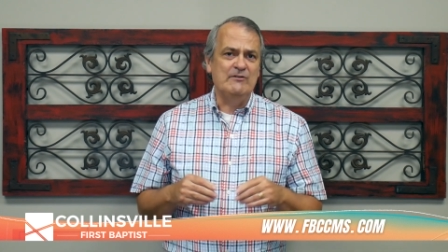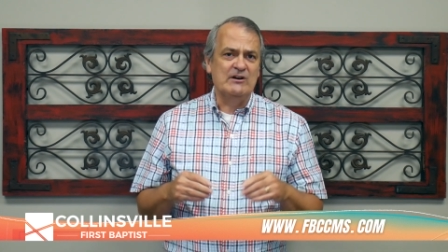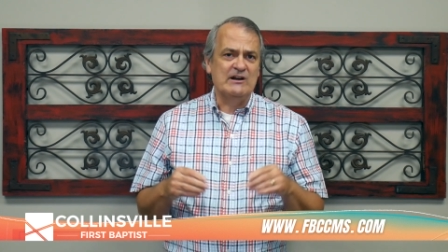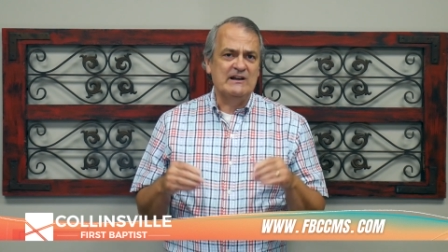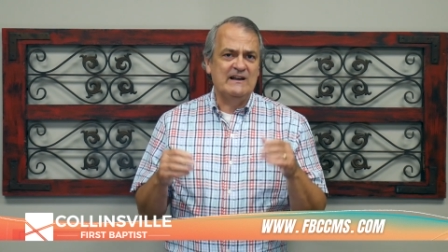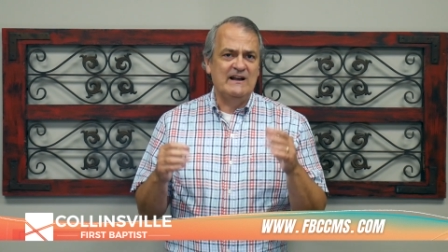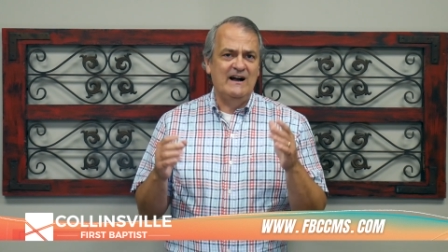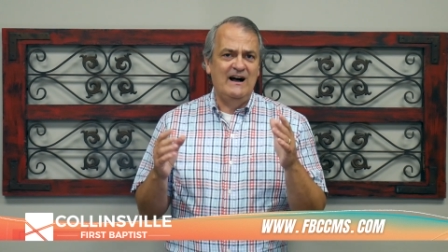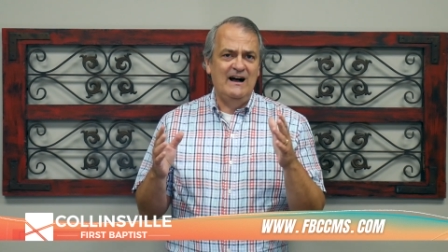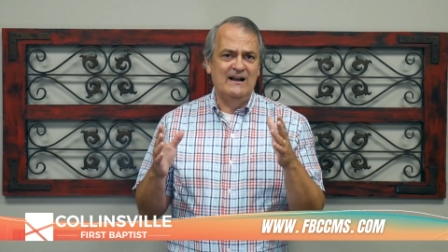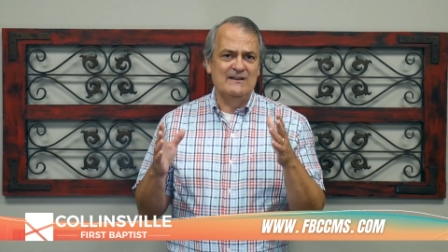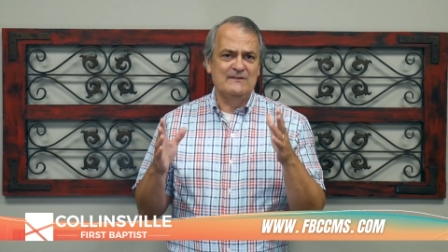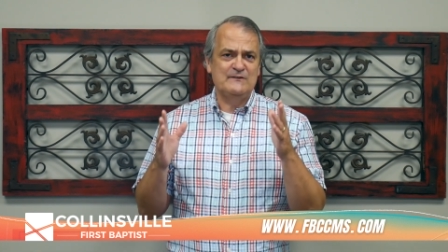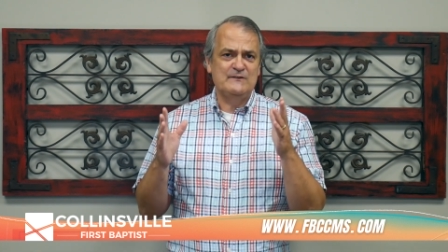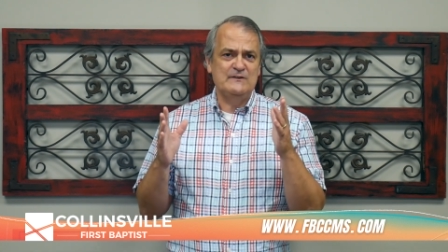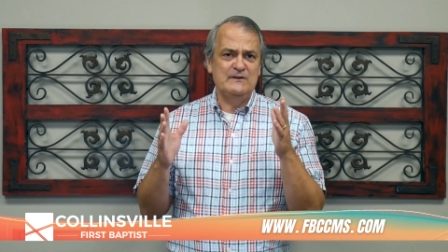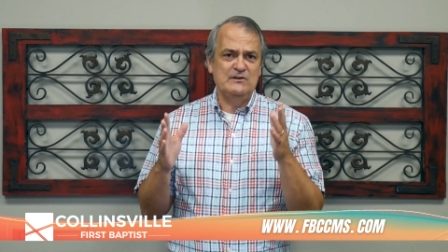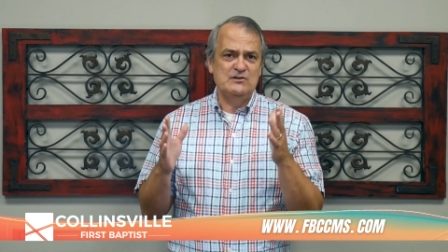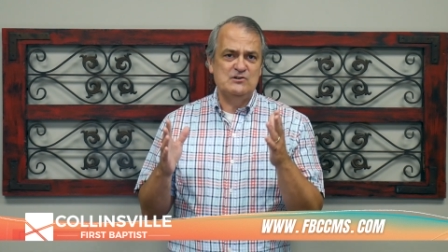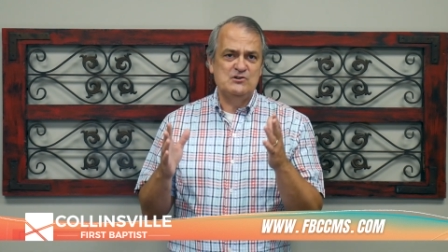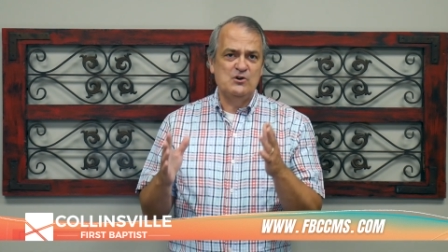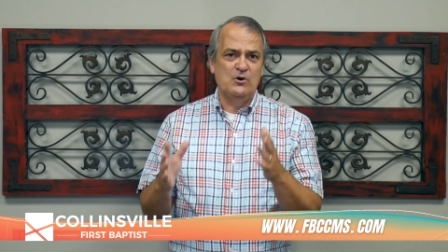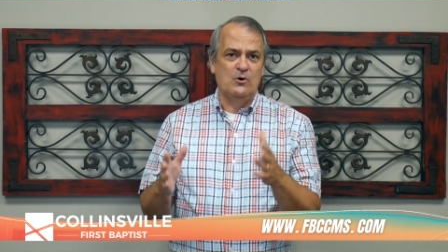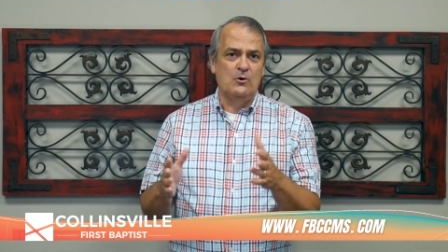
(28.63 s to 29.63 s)
a
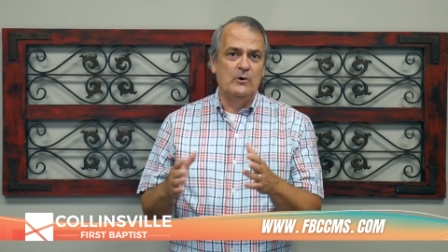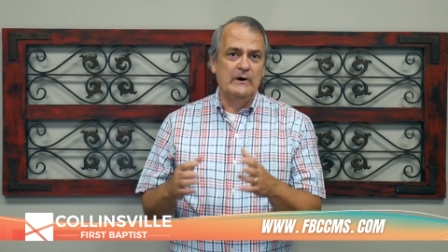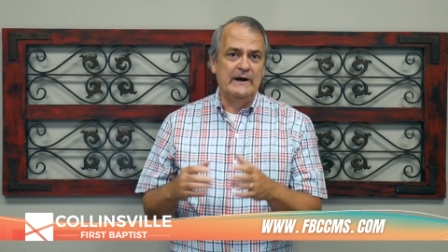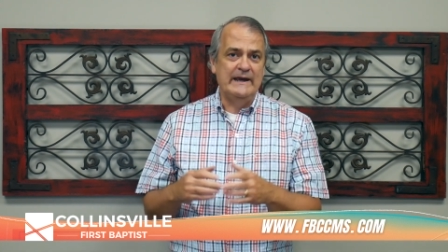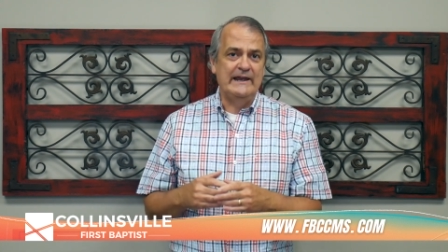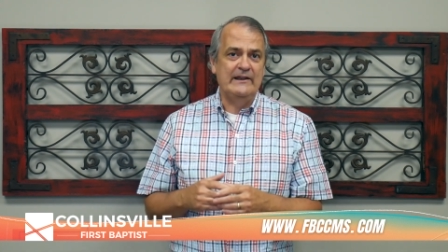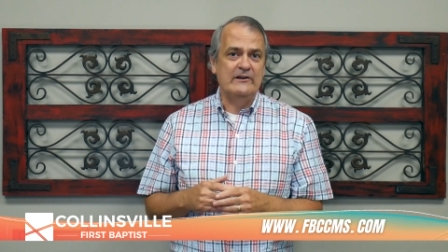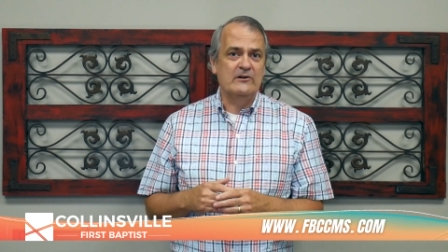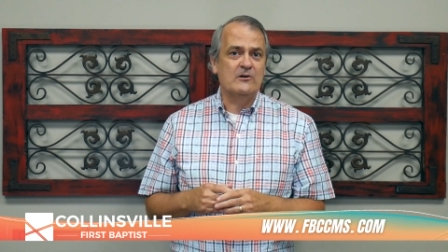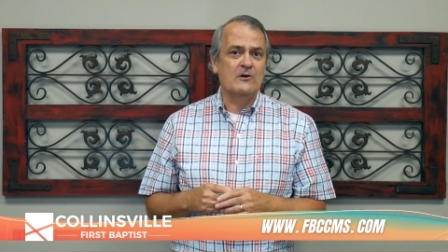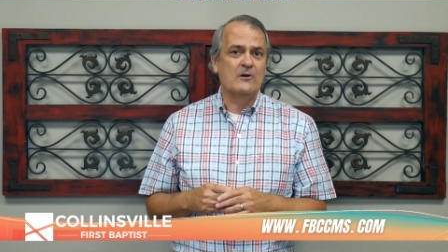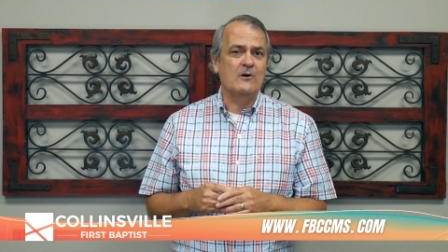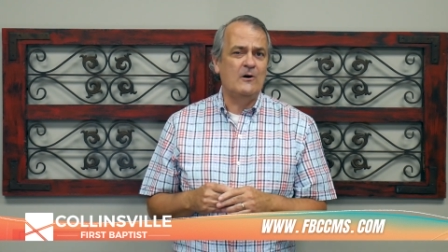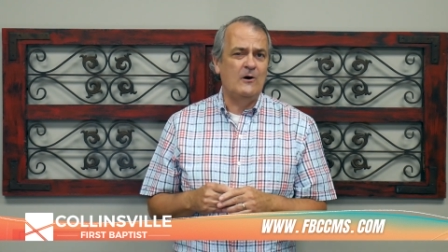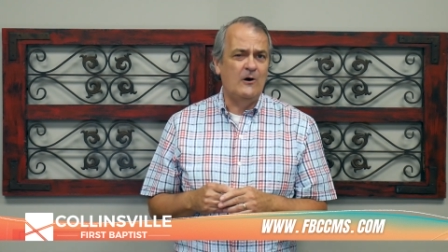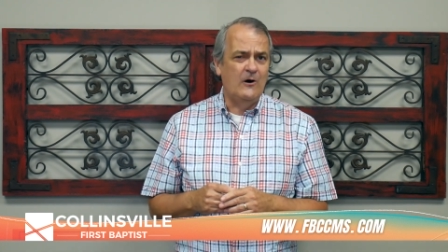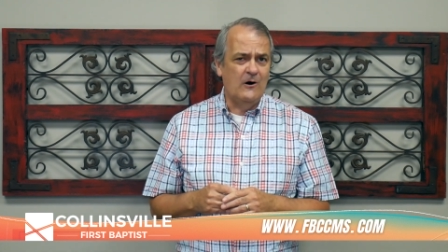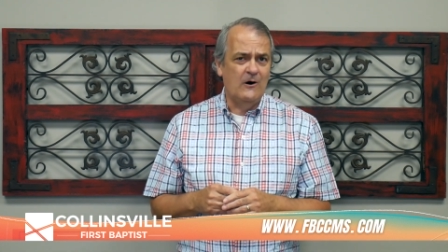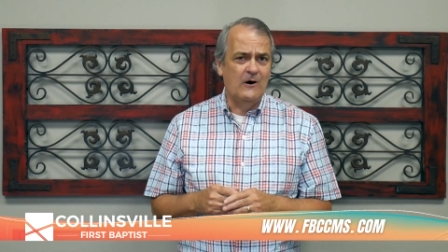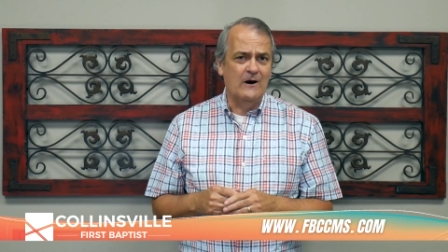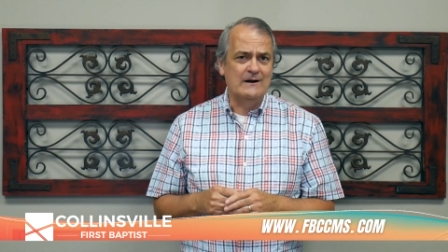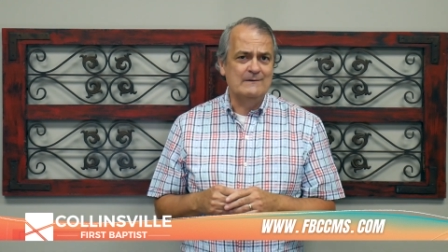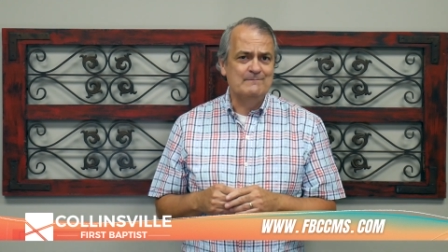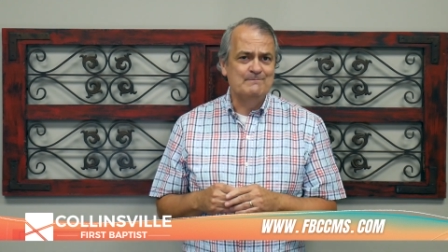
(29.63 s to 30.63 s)
constant joy in her
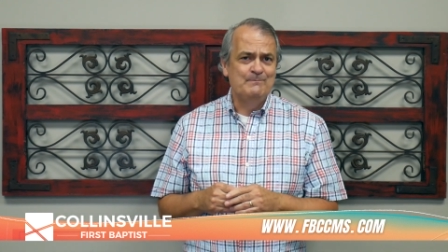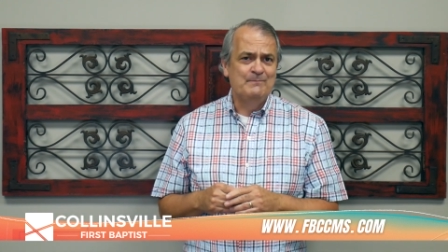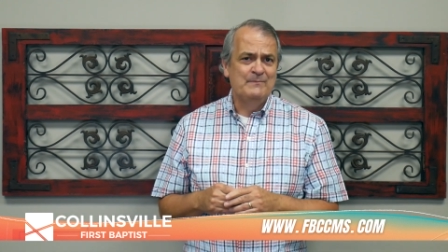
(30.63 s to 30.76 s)
heart.